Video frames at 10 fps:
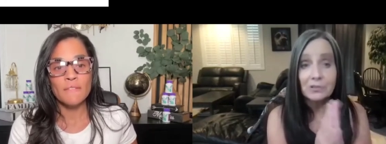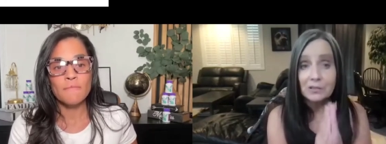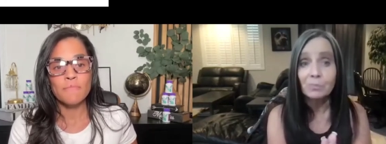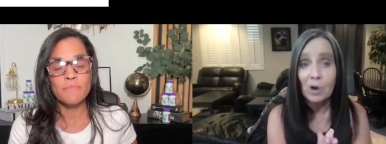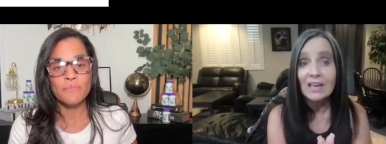Speaker 1: this
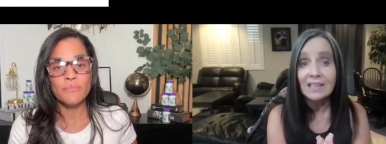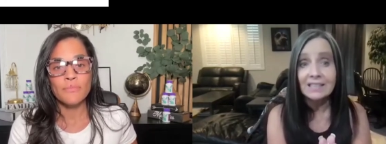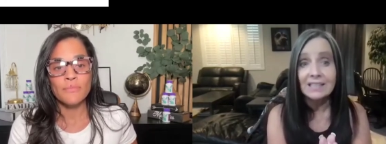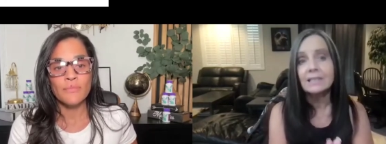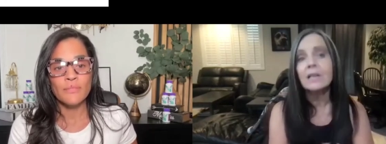product
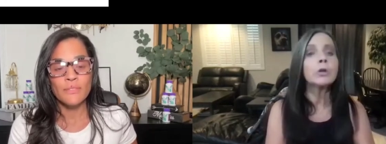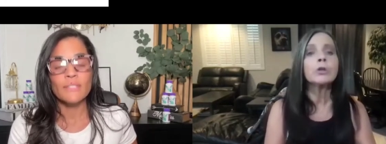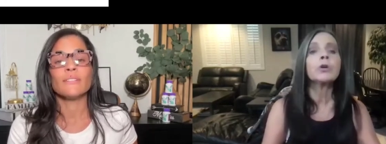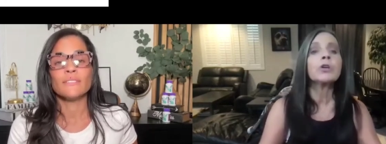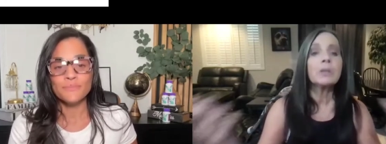is.
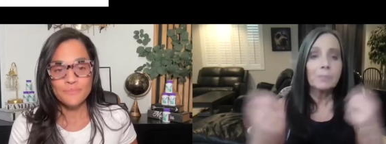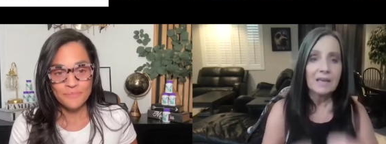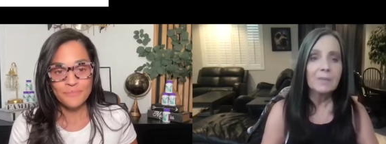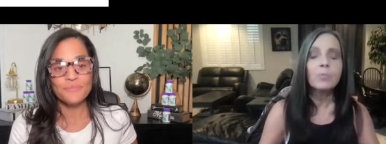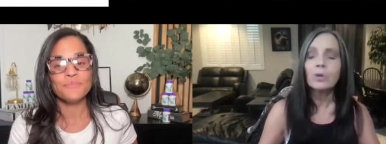You're going to be
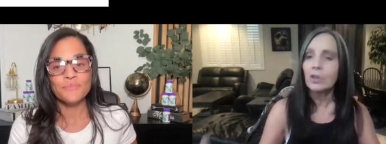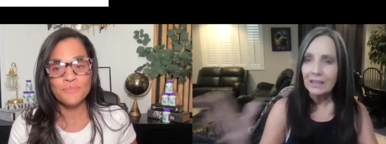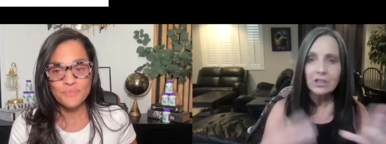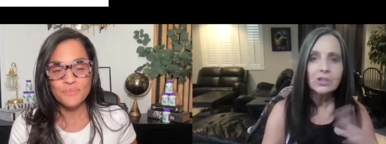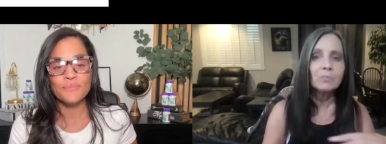able, we're going to
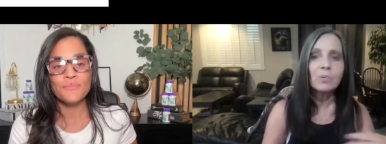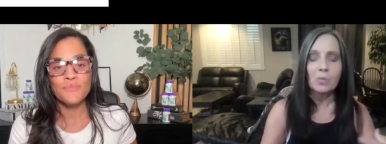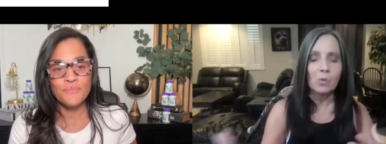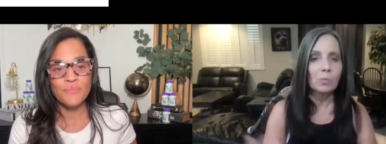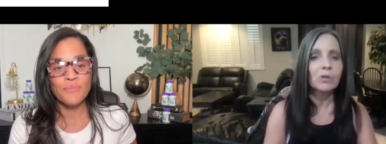get to the point
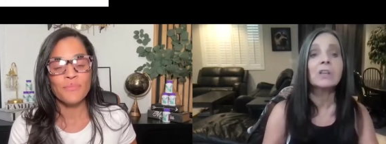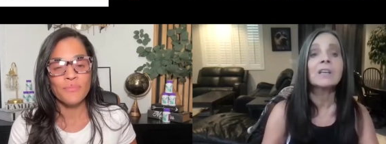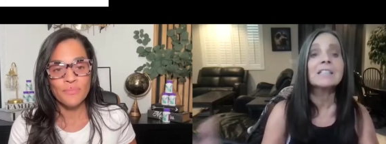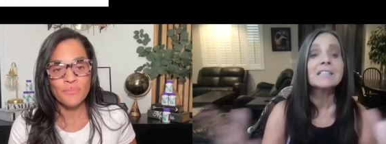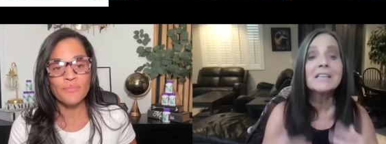where we're going to
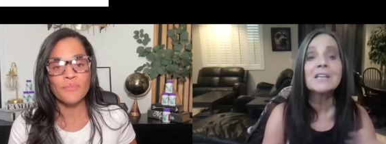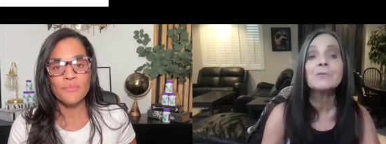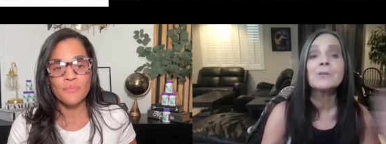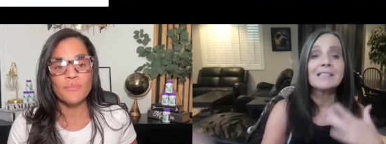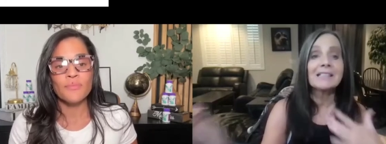
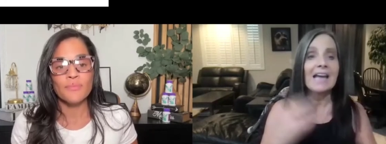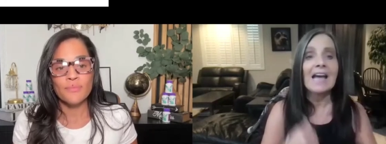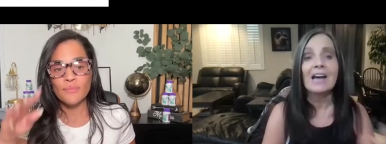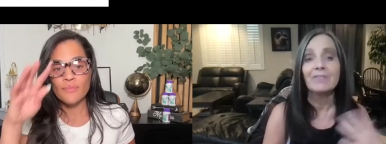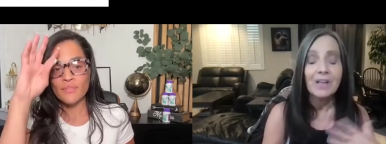continuously
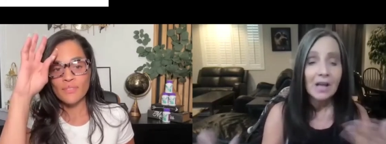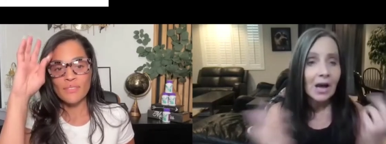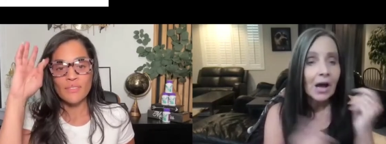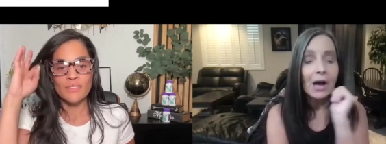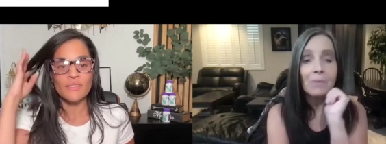have
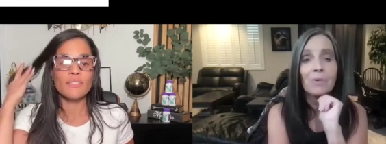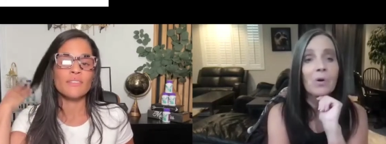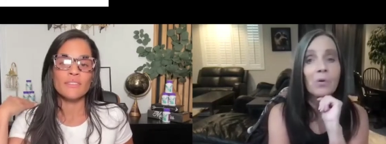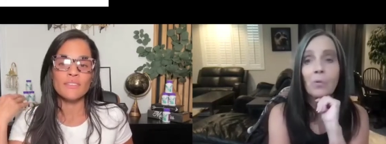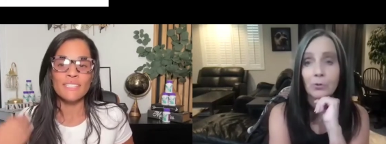um,
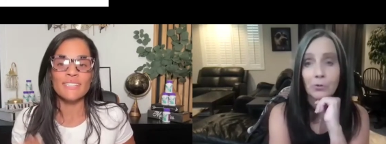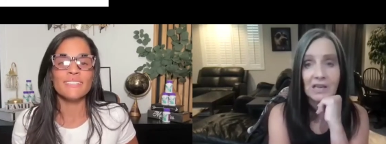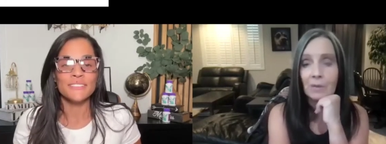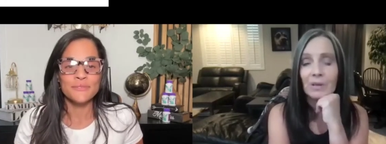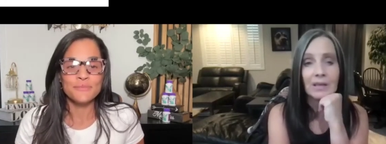orders
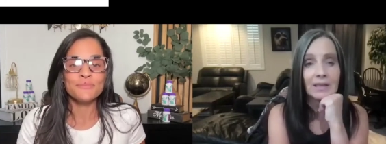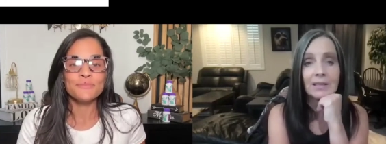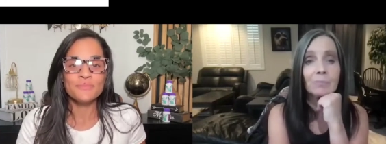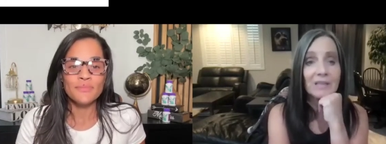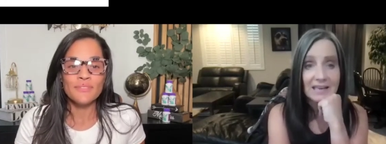coming in
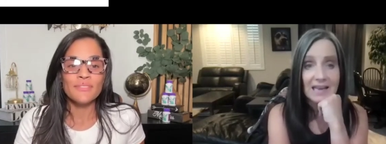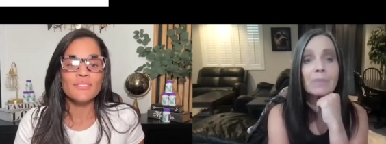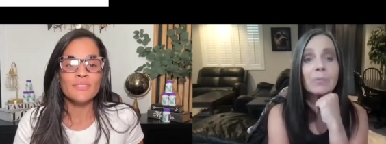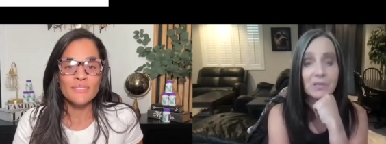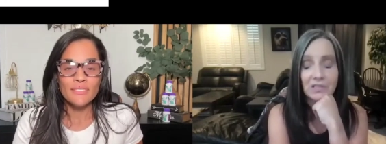and being
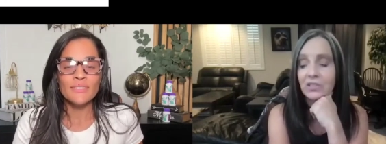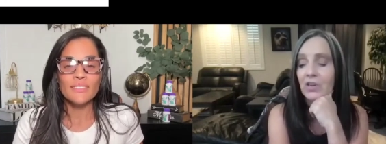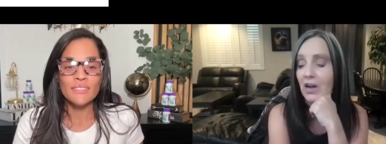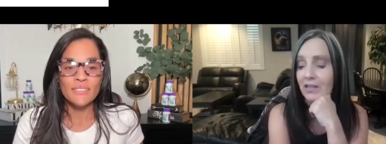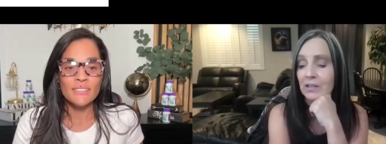able to
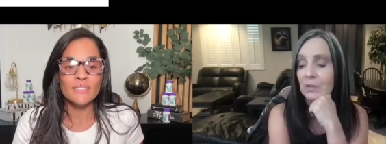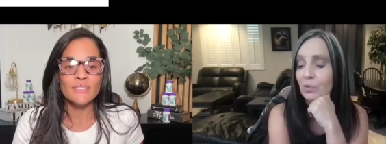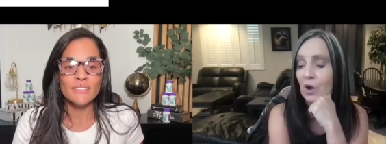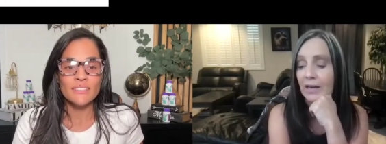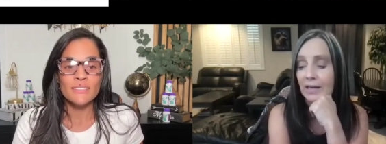stock this
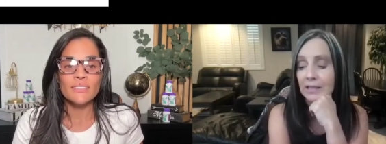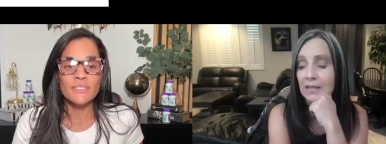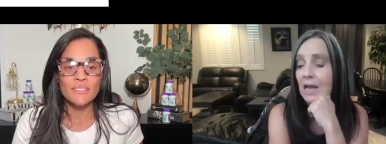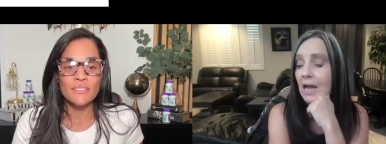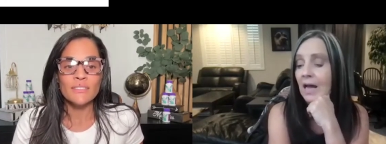product.
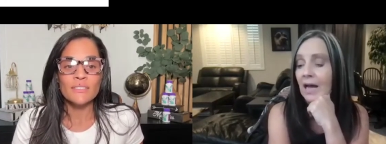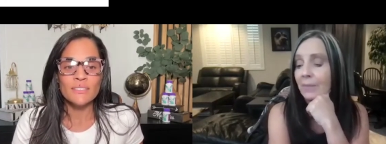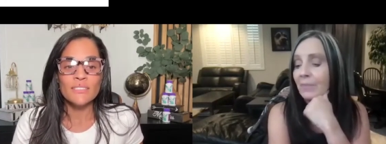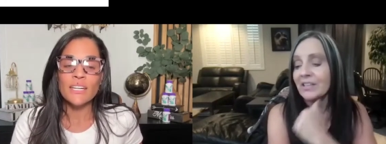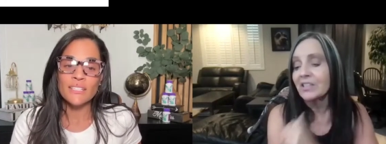
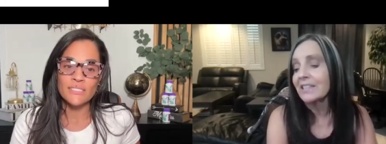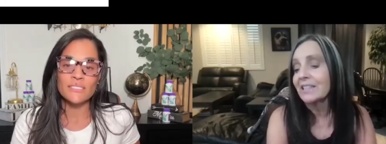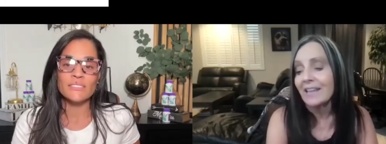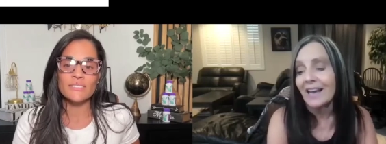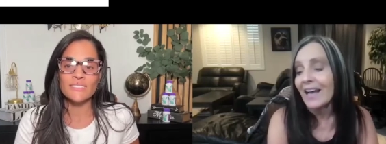Um, I just
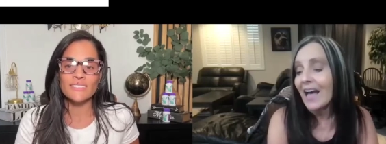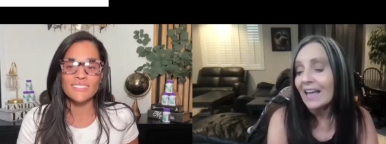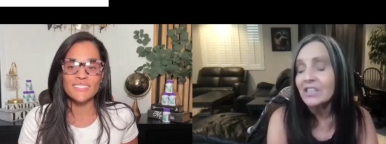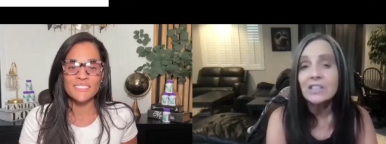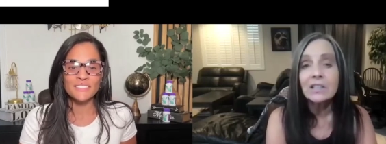I
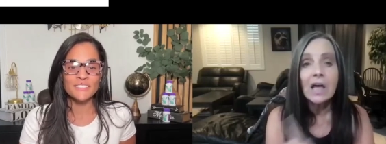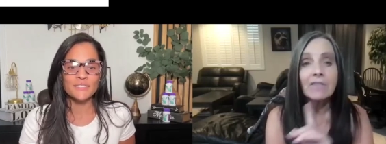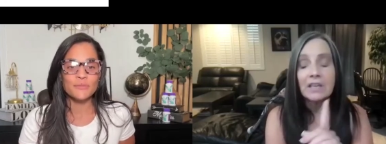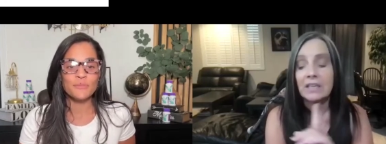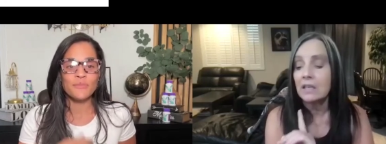just love
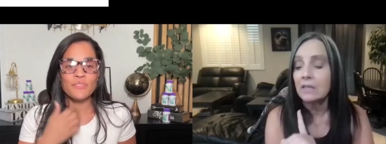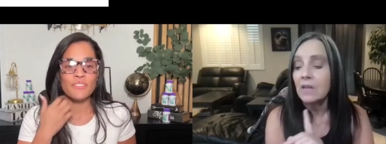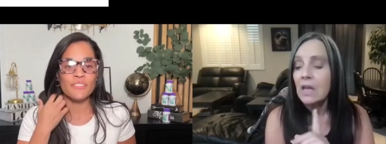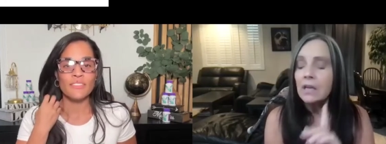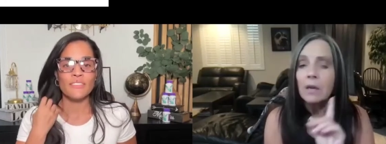it. And it,
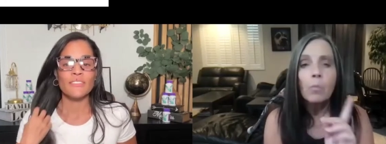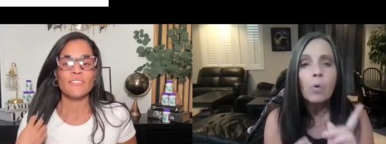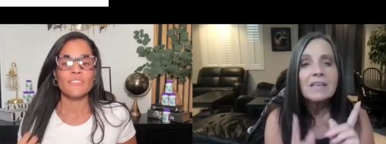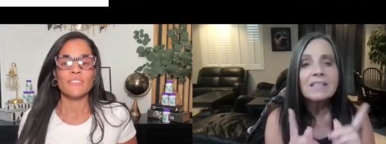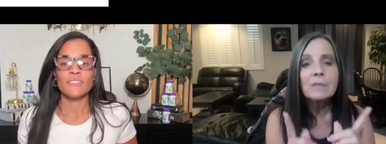
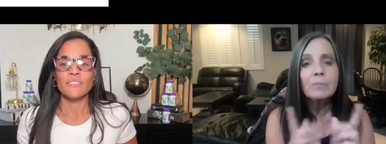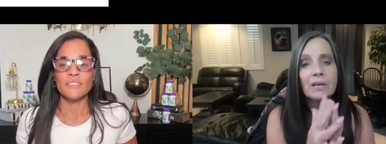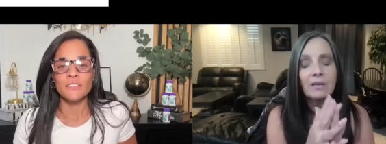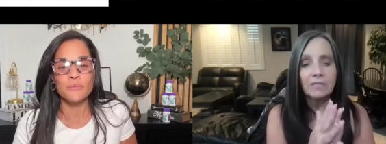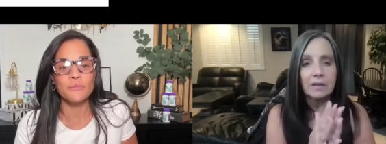what is the
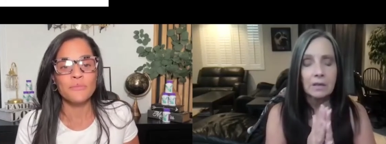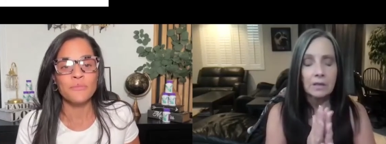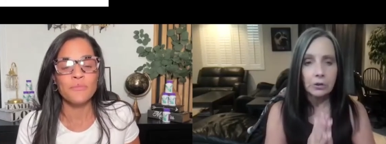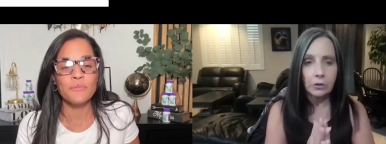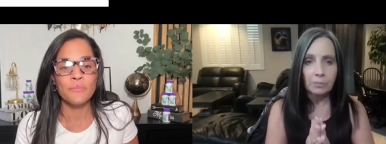benefit, in
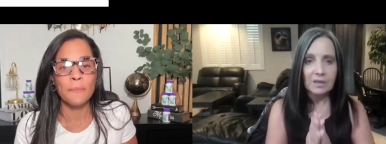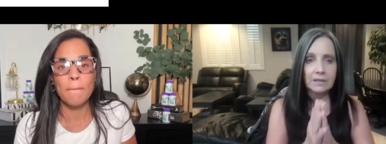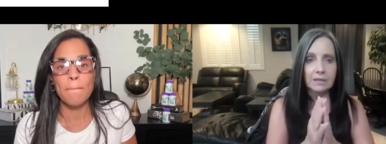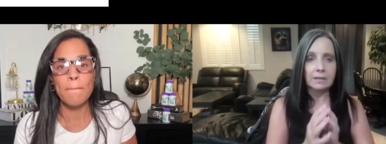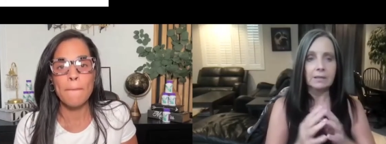your
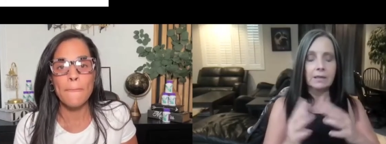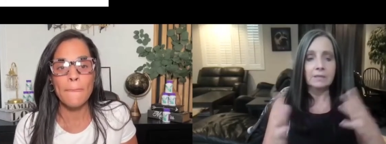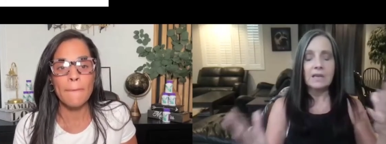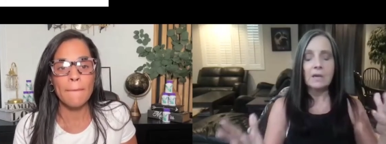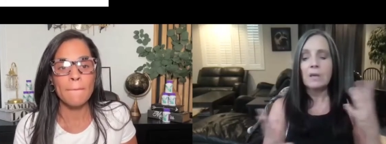opinion?
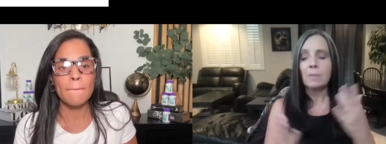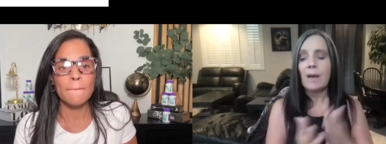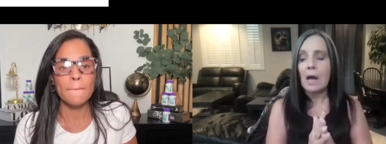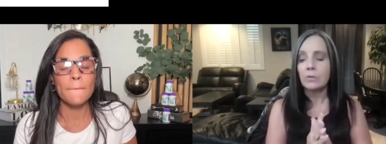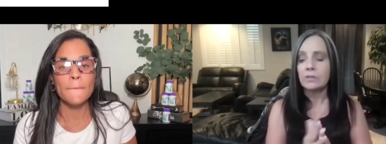Tell me
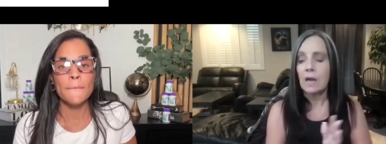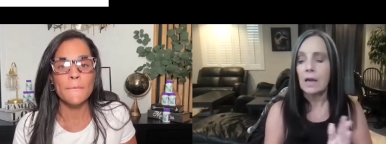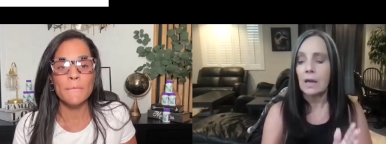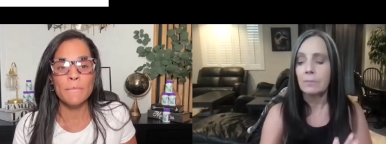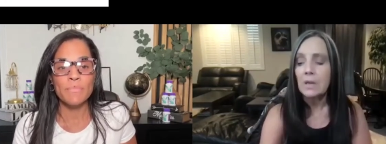about
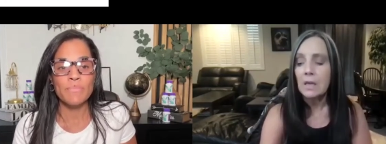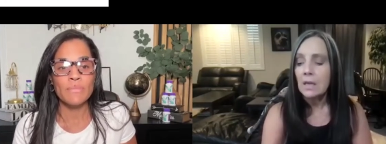um,